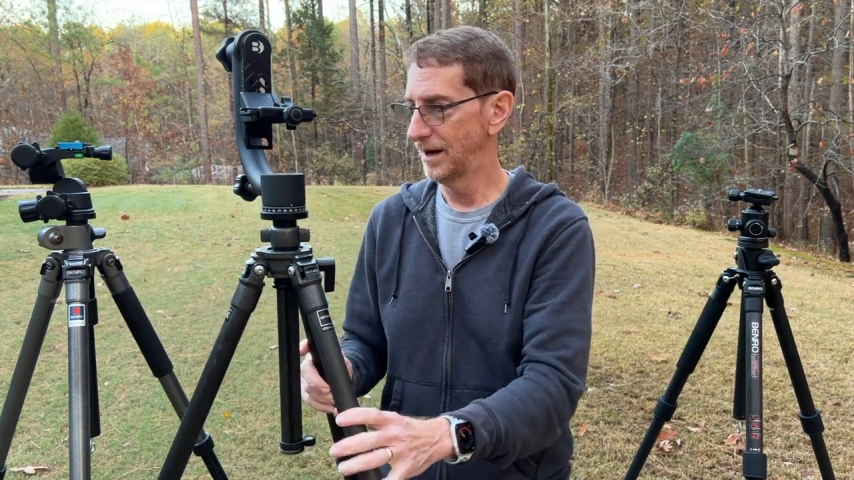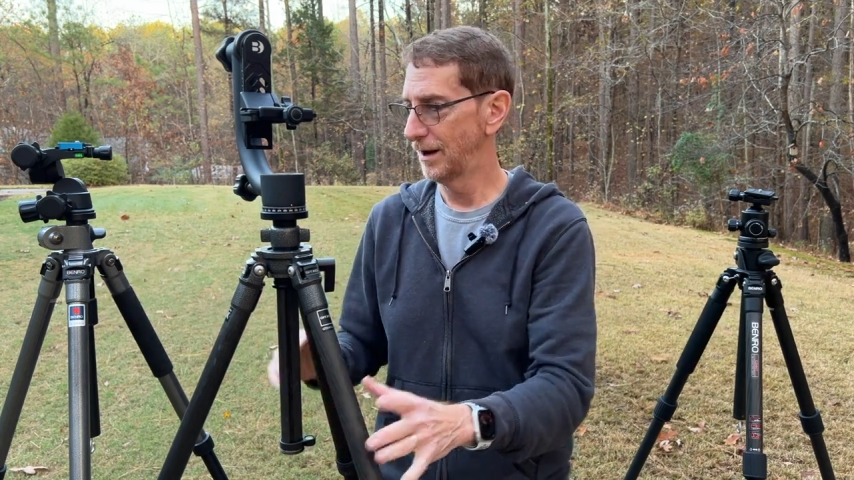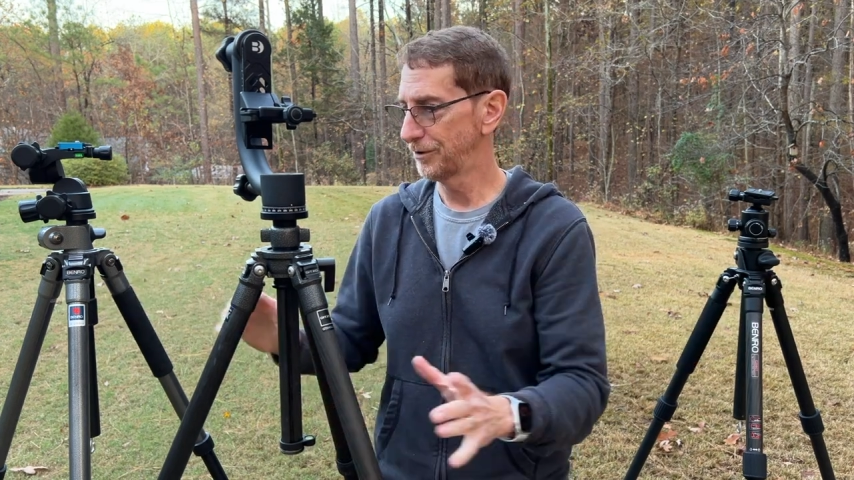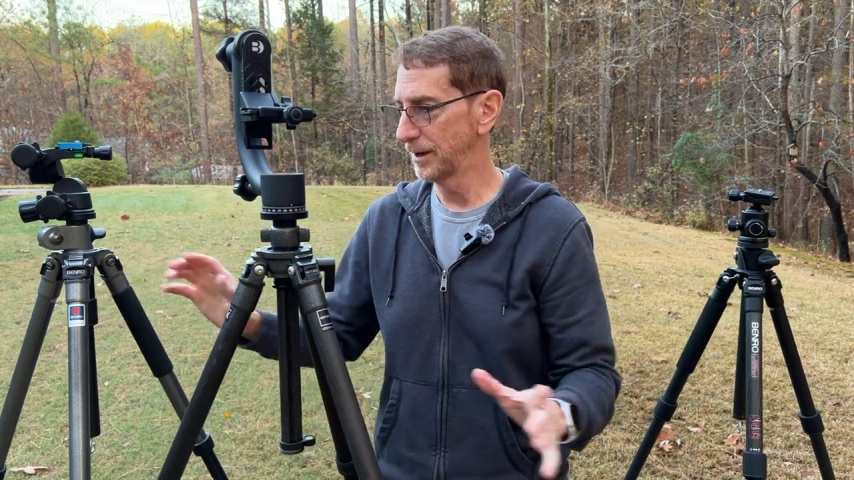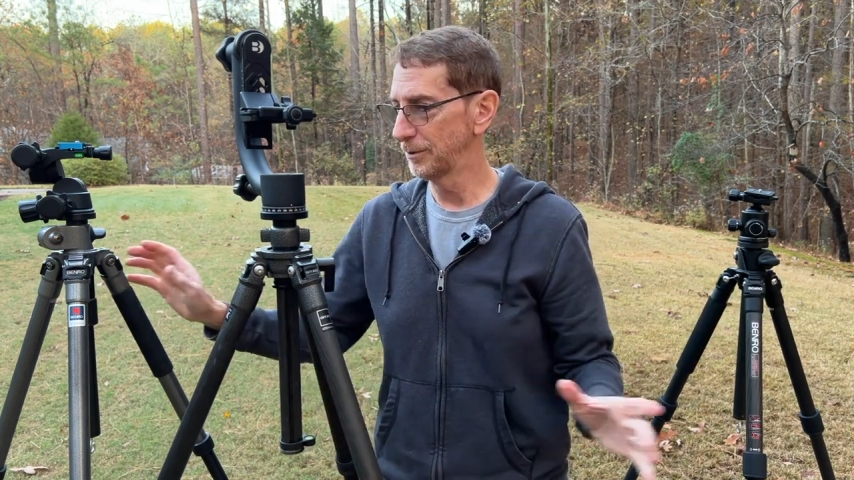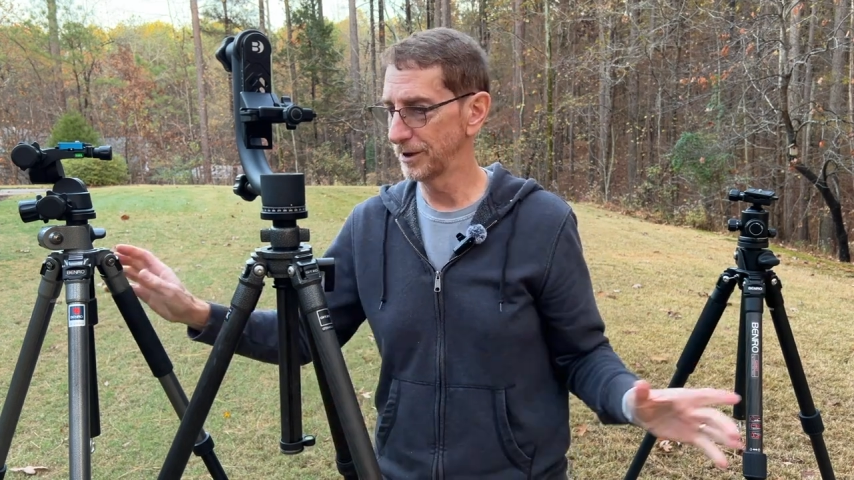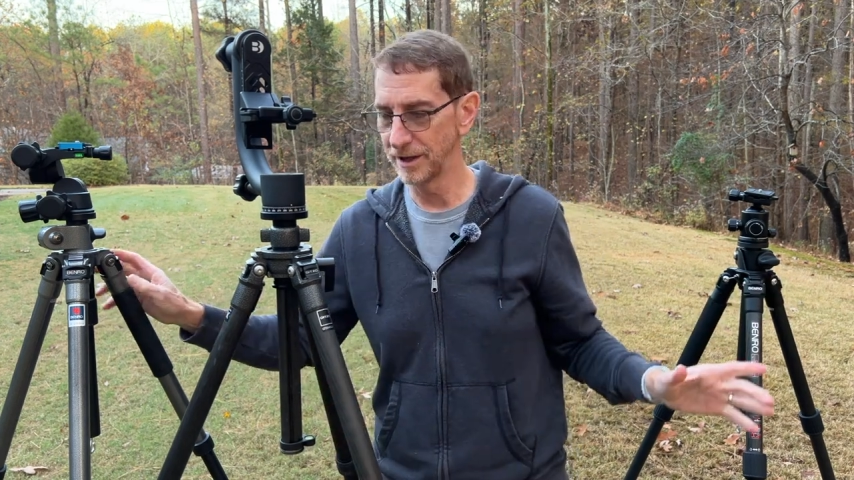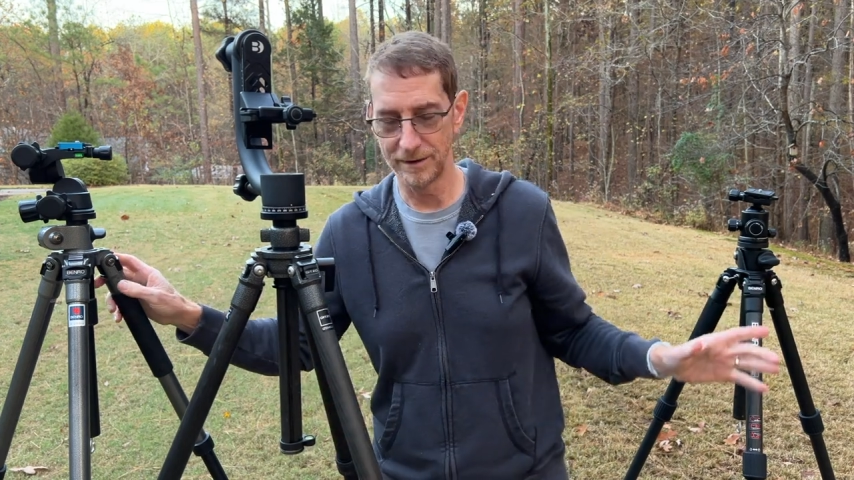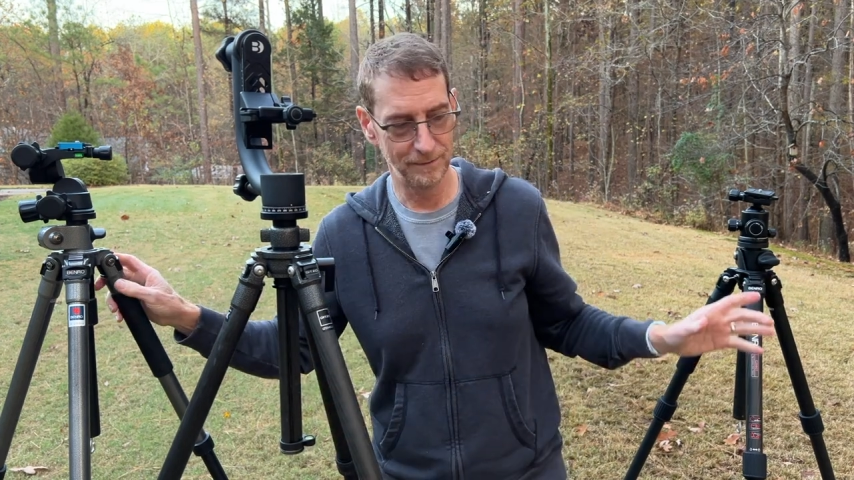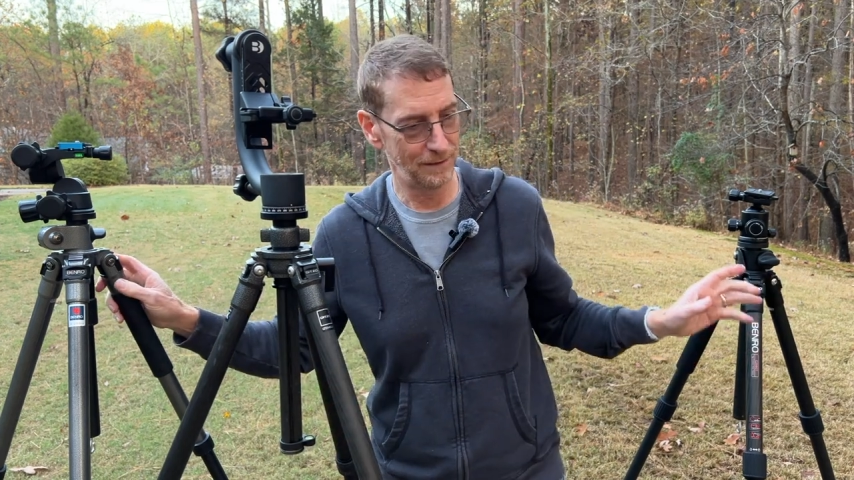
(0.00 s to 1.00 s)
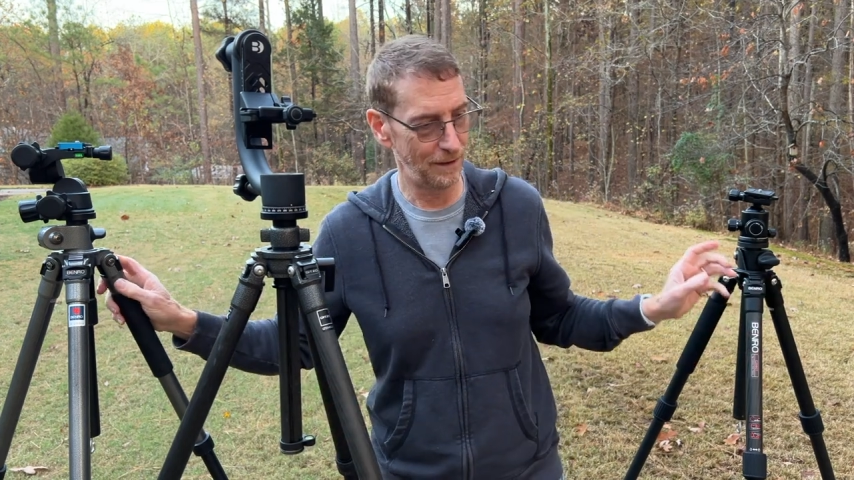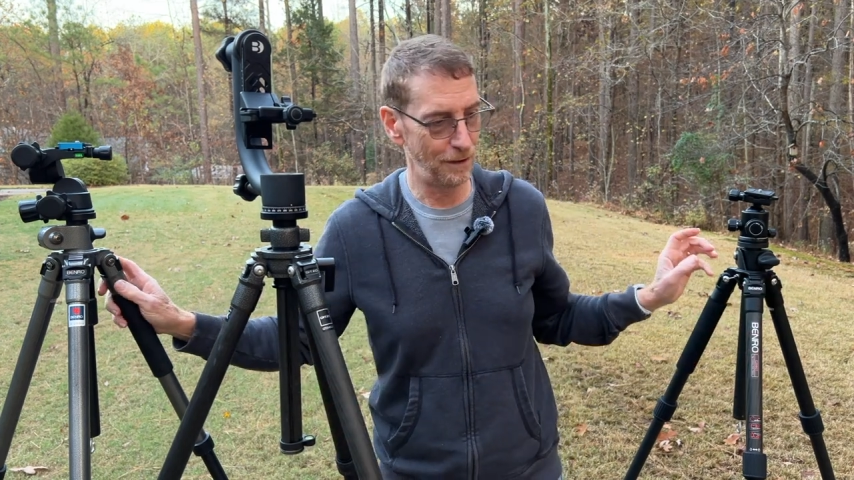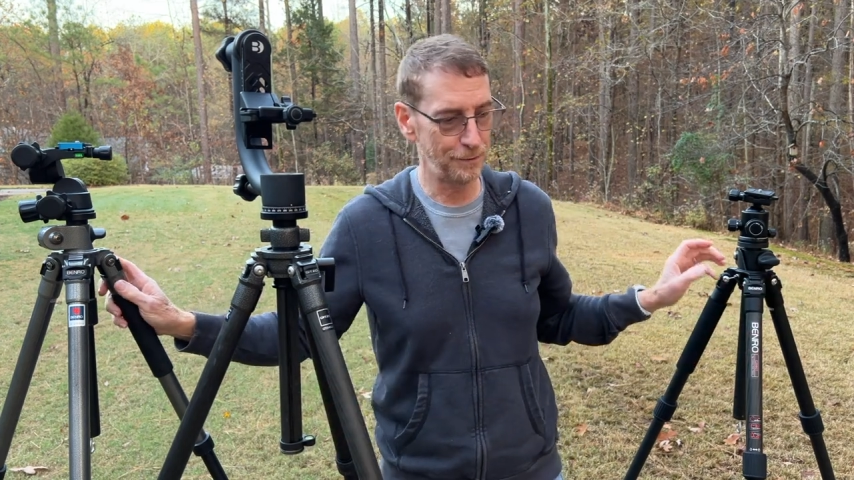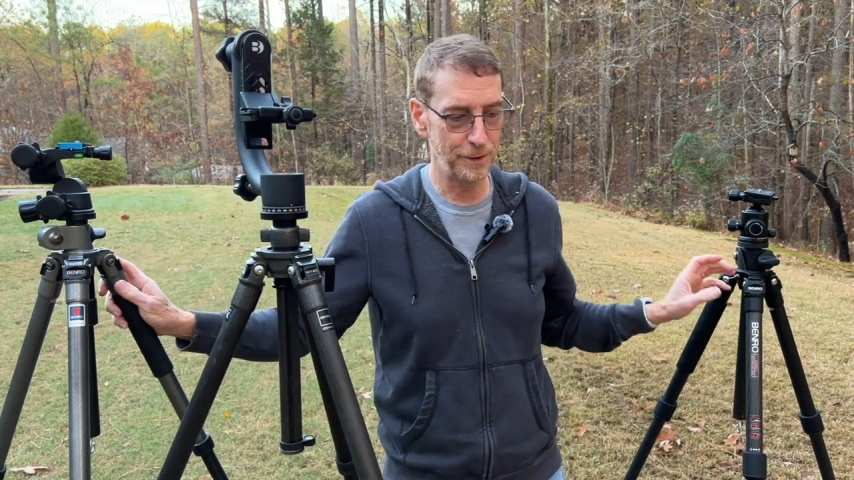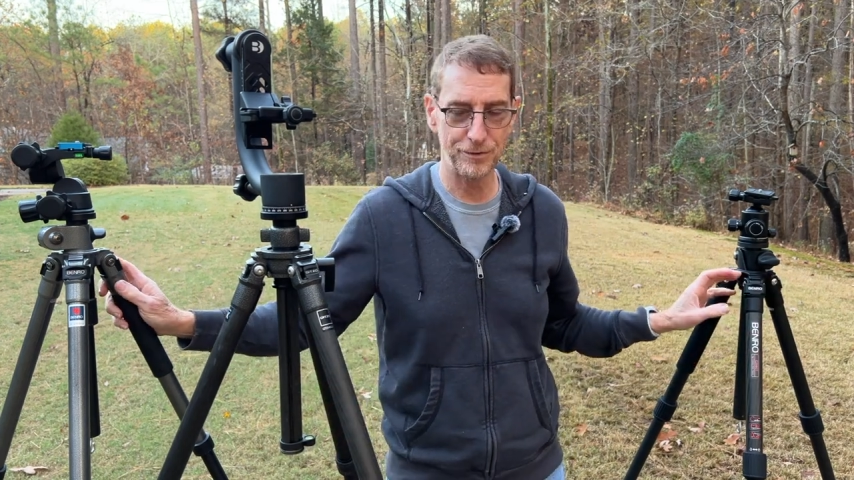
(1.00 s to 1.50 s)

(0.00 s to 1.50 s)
I was able to get all three